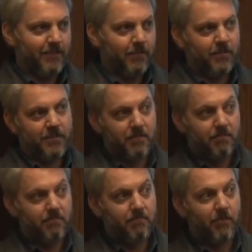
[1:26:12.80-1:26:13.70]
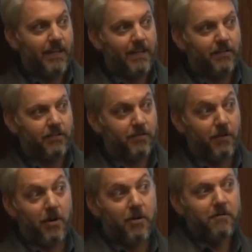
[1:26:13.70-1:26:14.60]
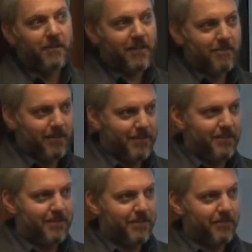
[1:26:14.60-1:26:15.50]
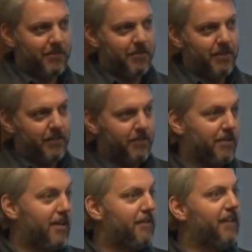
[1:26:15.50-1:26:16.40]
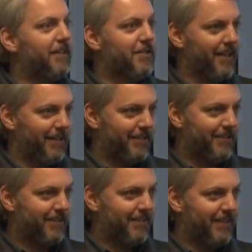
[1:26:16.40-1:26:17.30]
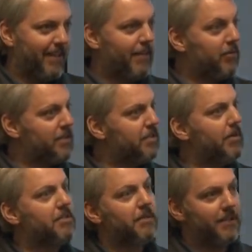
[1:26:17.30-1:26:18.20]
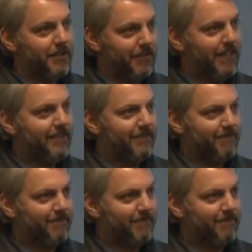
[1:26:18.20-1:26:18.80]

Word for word: Or is the right answer to own the companies you disagree with and try and affect change? And then what's the best way to do that?